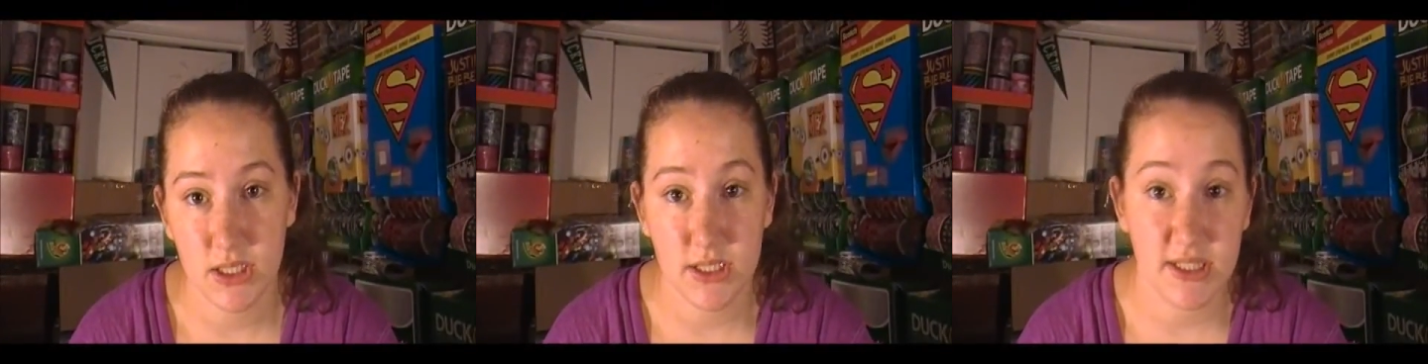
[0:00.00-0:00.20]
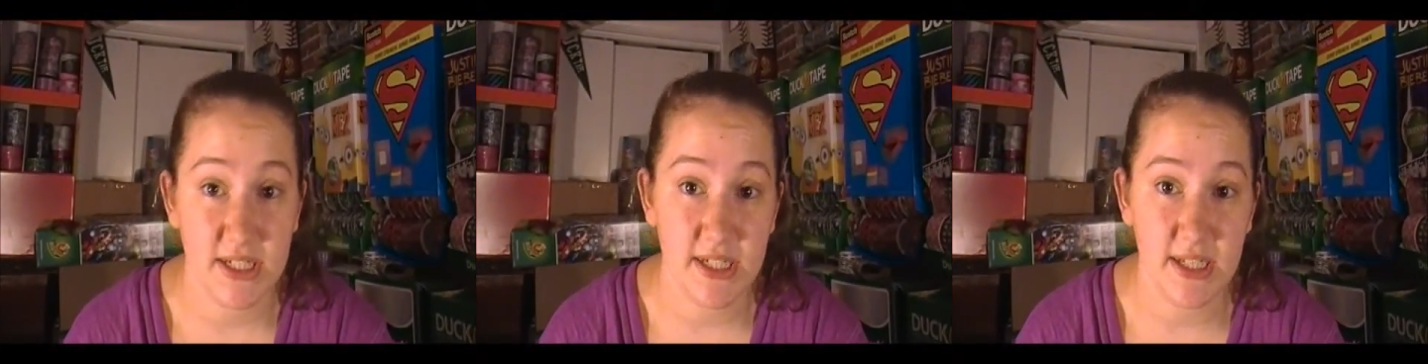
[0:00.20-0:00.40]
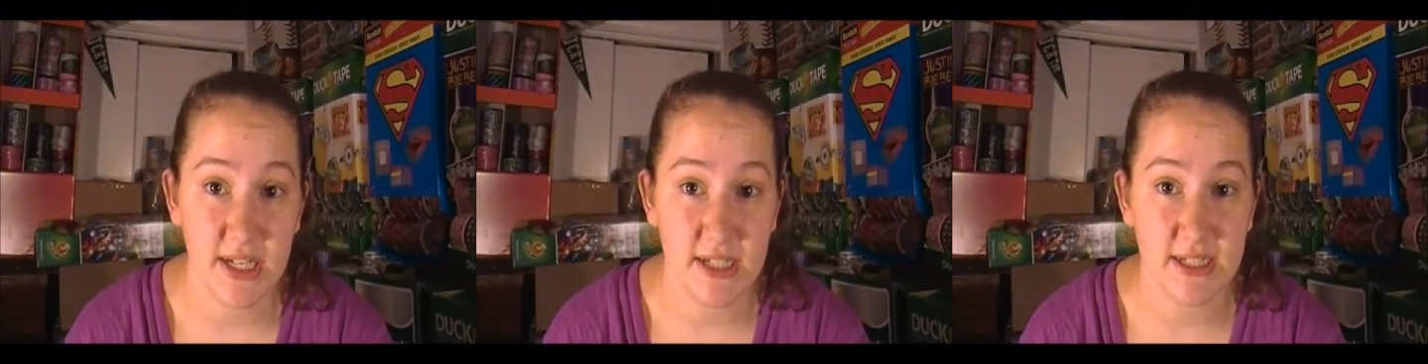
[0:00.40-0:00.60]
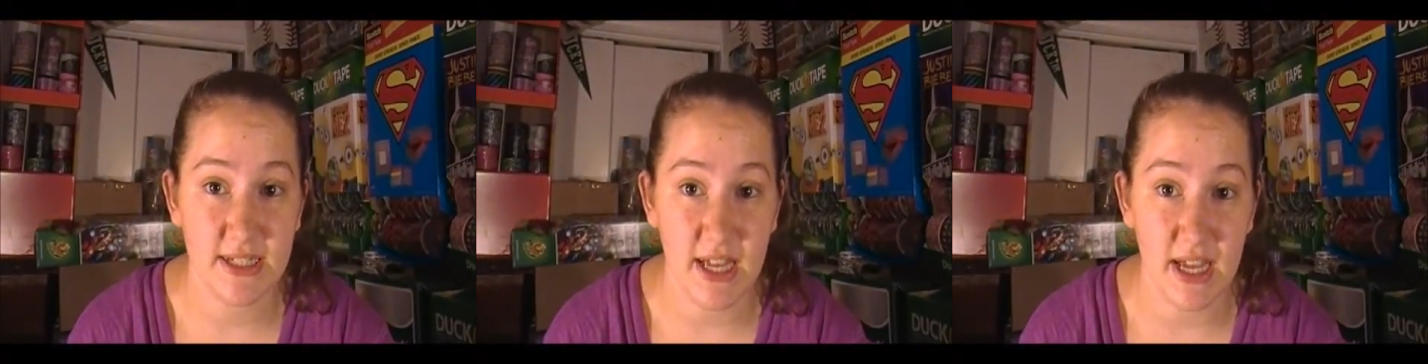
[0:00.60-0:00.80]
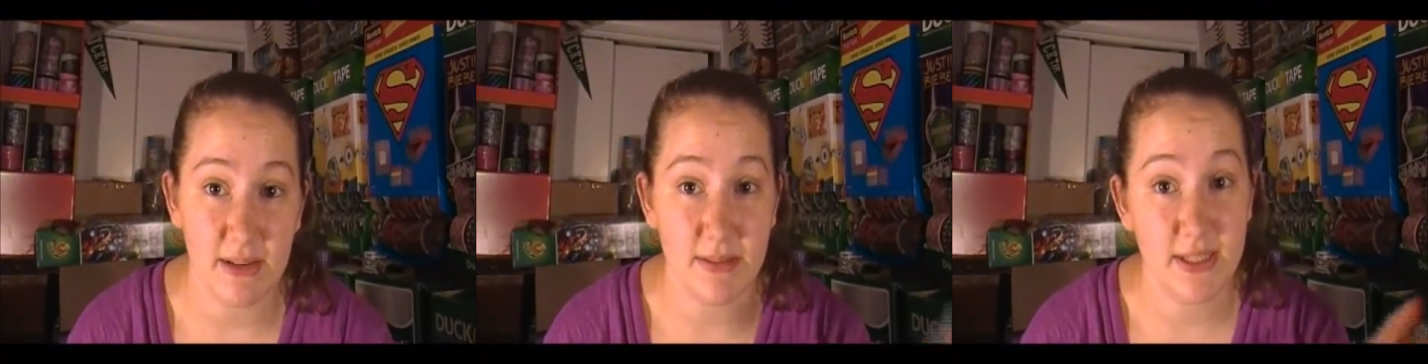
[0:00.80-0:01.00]
See you next
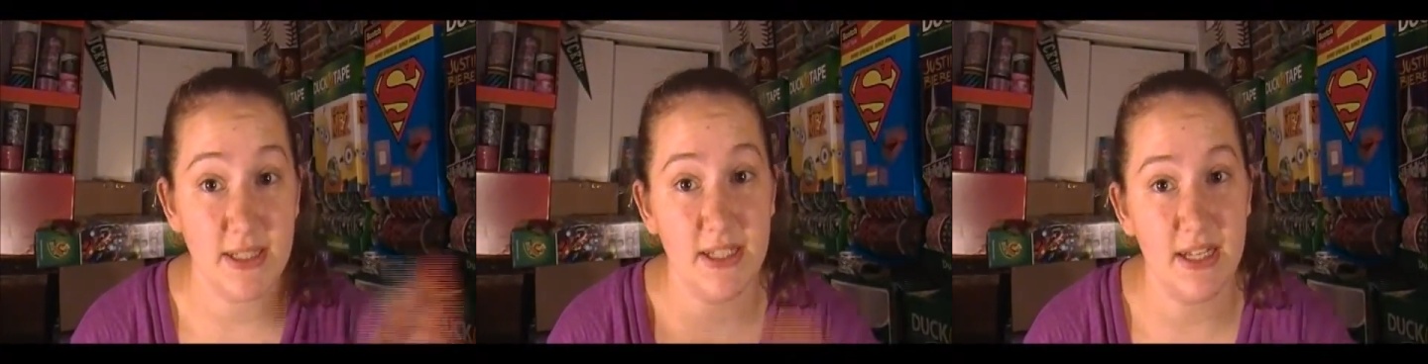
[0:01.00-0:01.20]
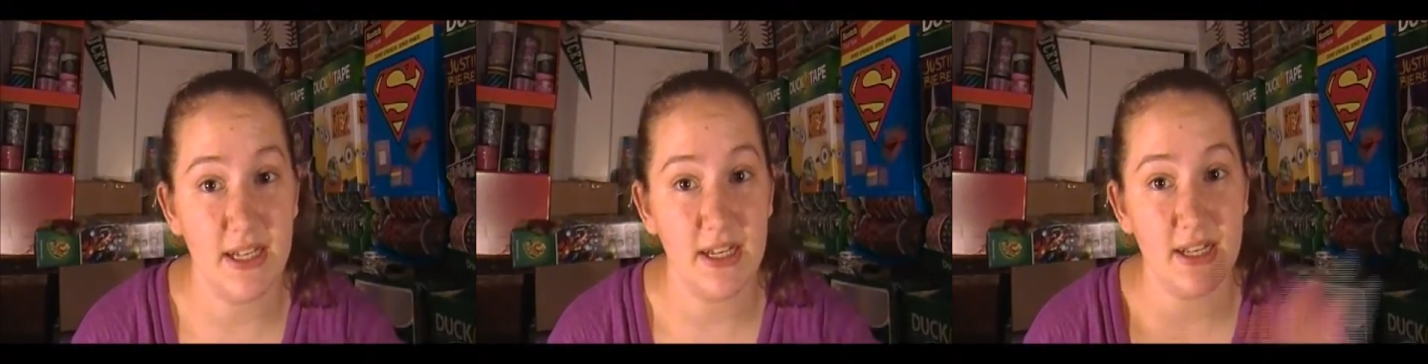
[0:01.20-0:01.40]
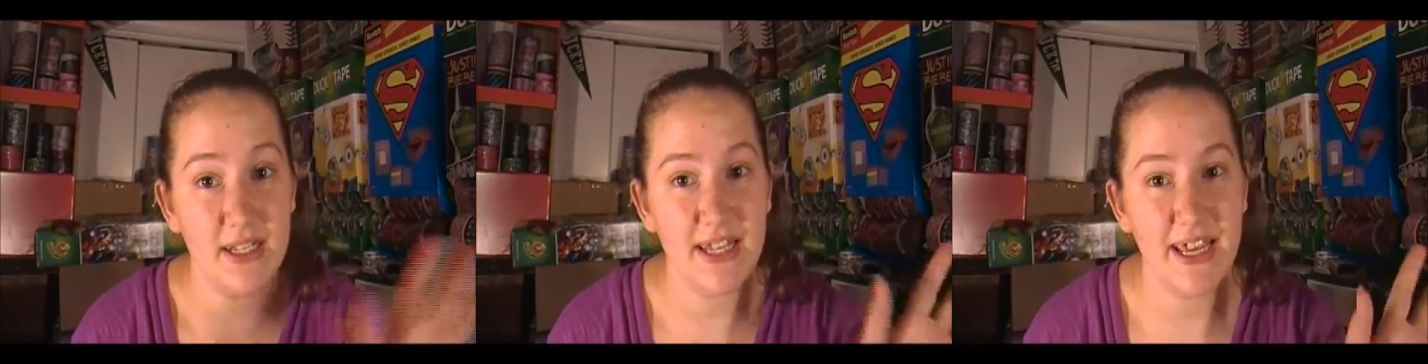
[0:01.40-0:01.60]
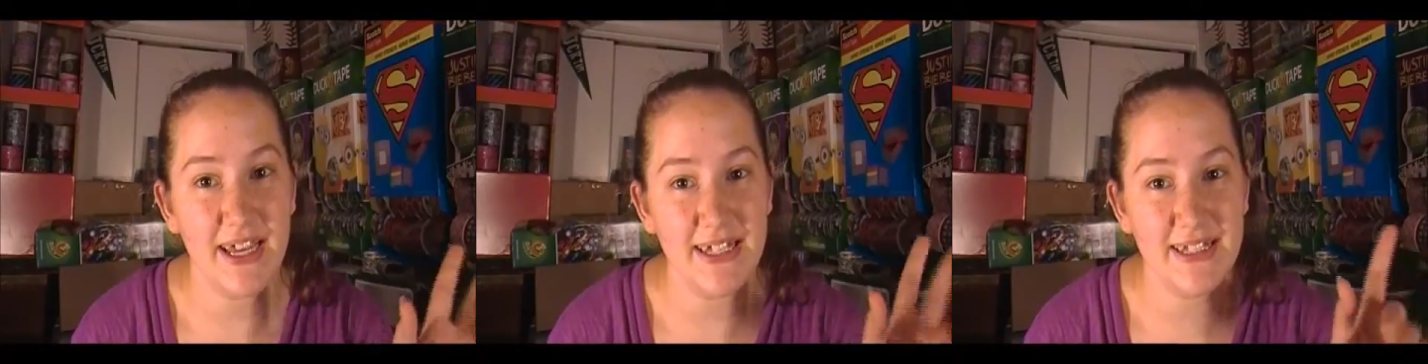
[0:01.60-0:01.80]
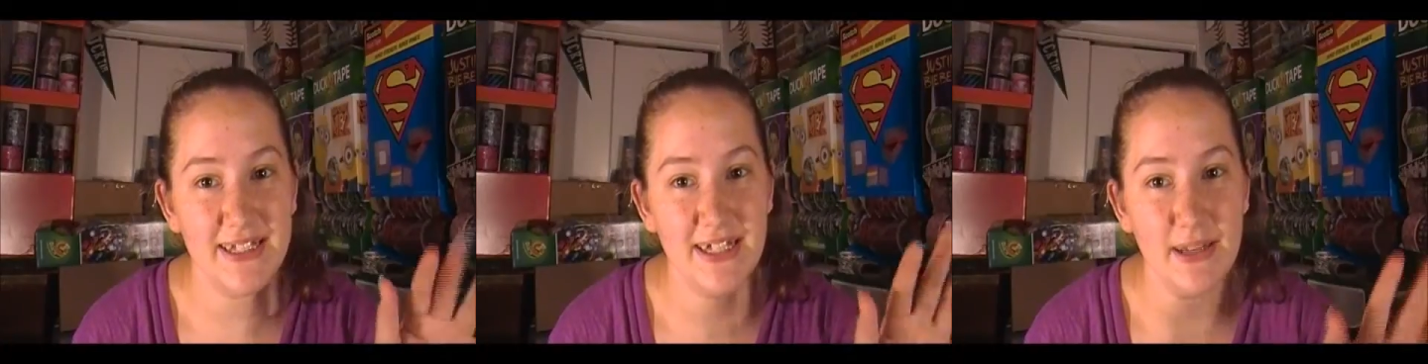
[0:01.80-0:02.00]
time. Stay
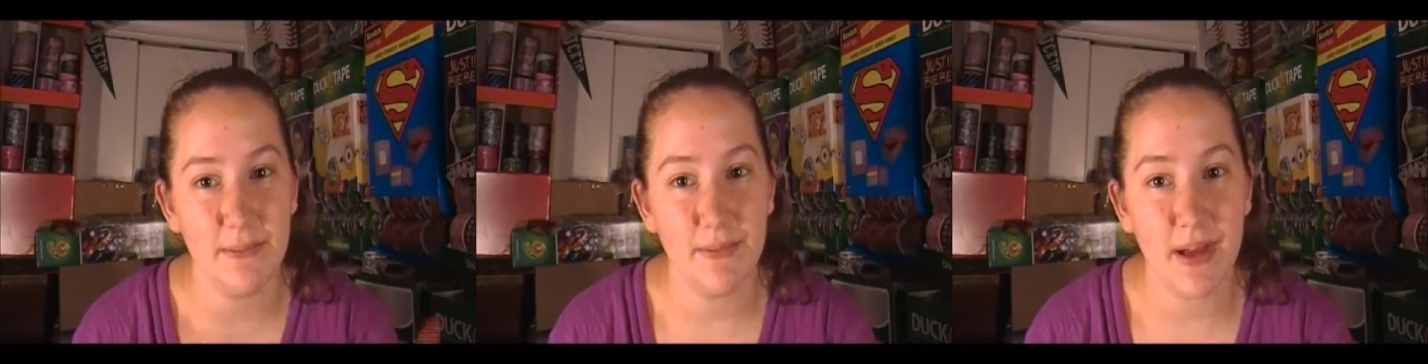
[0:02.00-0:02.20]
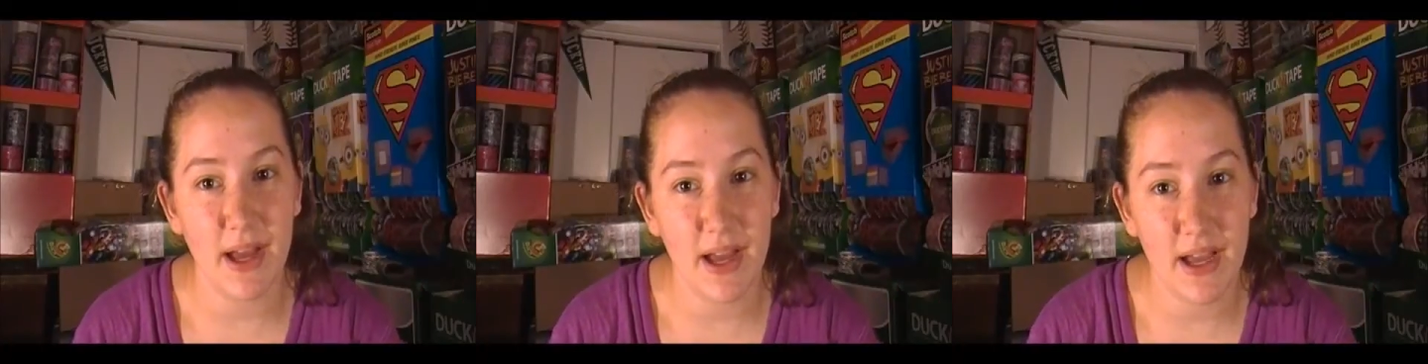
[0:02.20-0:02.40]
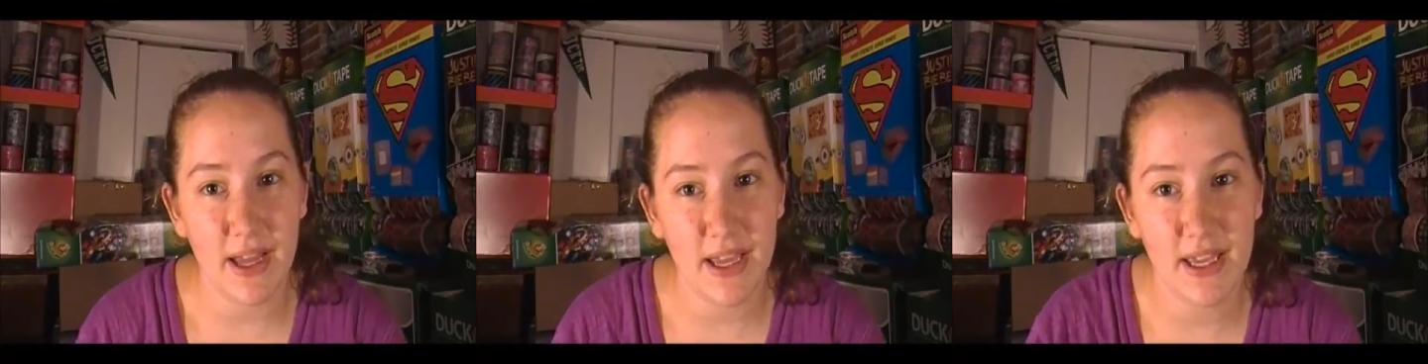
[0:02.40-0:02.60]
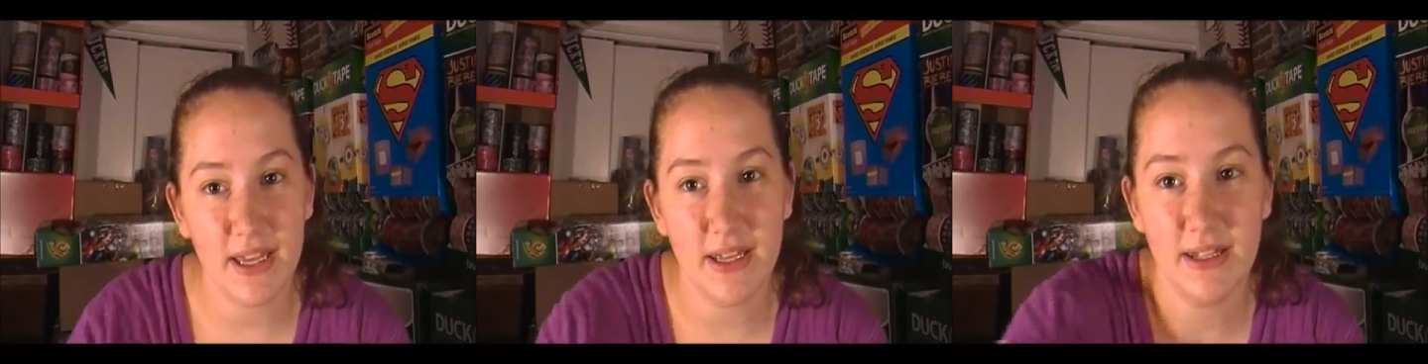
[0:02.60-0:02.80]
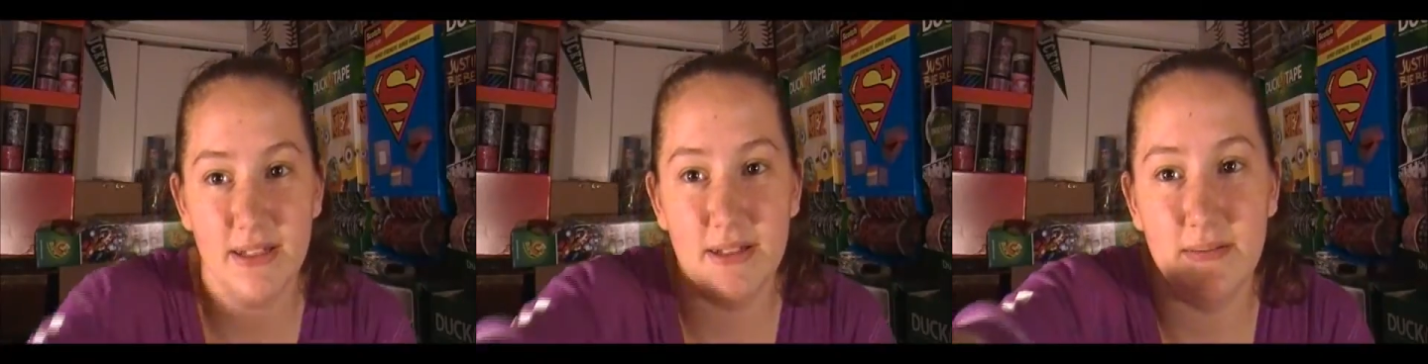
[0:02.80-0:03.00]
fantastic. Bye.